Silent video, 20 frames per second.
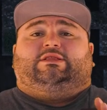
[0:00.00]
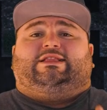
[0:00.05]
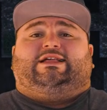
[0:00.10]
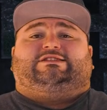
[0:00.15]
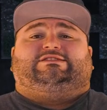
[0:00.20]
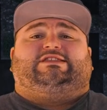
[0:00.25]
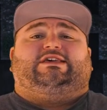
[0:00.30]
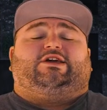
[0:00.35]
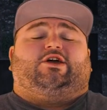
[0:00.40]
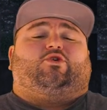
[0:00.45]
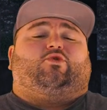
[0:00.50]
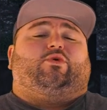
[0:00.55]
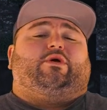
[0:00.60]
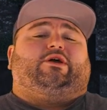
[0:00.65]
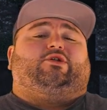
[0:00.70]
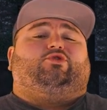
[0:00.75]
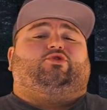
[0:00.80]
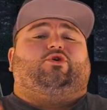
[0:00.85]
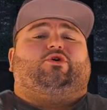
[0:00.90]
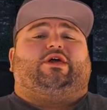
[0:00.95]
Let's take a
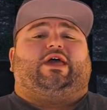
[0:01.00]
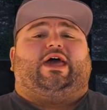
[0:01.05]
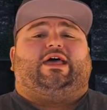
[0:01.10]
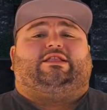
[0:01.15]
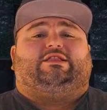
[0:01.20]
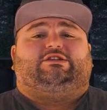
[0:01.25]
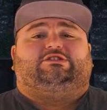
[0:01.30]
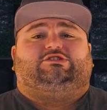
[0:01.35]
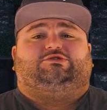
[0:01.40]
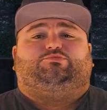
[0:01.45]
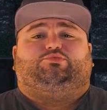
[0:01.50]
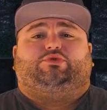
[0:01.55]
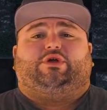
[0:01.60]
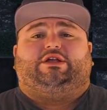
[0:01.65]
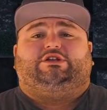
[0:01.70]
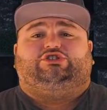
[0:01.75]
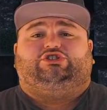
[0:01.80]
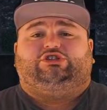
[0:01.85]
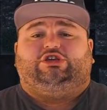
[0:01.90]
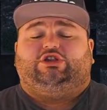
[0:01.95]
quick look at the
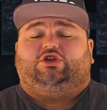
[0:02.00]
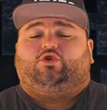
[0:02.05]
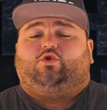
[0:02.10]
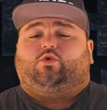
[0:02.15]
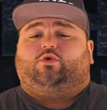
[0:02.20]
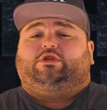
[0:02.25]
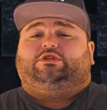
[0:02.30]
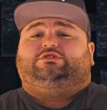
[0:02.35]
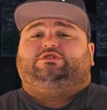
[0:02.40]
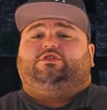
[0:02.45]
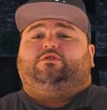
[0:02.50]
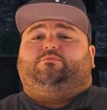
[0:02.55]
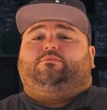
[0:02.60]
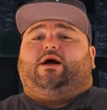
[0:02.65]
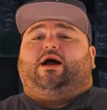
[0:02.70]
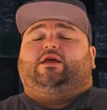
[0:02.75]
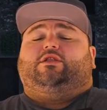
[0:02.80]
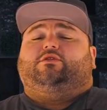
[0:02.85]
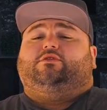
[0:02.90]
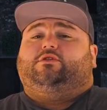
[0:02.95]
spreadsheet. According to the
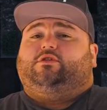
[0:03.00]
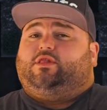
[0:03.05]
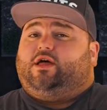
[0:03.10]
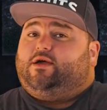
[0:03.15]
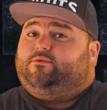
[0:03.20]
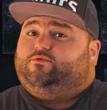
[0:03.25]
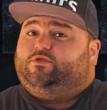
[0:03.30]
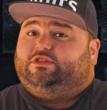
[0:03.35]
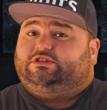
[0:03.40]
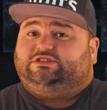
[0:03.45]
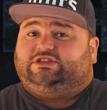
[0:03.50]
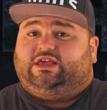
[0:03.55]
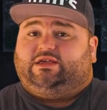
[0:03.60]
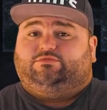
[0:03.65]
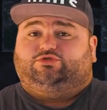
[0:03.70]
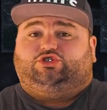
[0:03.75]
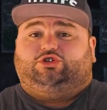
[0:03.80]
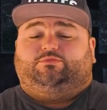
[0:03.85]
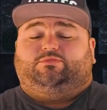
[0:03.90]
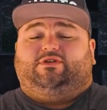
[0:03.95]
model, the line for this game
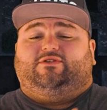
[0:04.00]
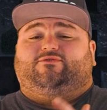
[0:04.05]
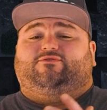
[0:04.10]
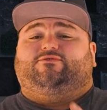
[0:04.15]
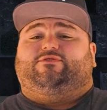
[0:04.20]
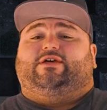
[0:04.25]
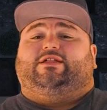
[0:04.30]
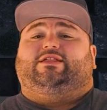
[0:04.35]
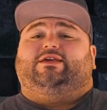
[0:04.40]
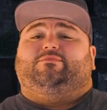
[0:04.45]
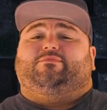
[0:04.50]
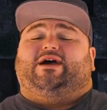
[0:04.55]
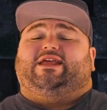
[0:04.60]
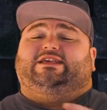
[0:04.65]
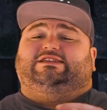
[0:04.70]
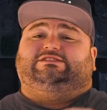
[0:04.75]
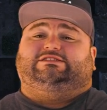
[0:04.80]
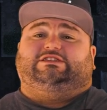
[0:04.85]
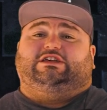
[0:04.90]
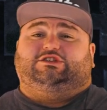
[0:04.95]
should be Philly
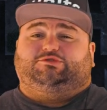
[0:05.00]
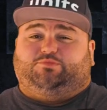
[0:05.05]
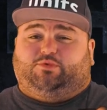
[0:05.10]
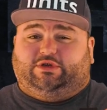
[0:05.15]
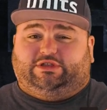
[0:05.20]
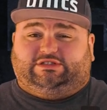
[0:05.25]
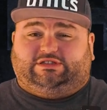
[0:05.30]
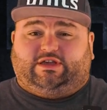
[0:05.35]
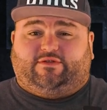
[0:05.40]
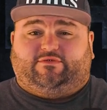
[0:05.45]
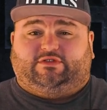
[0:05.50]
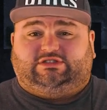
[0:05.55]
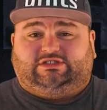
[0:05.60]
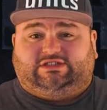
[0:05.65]
minus 6.76.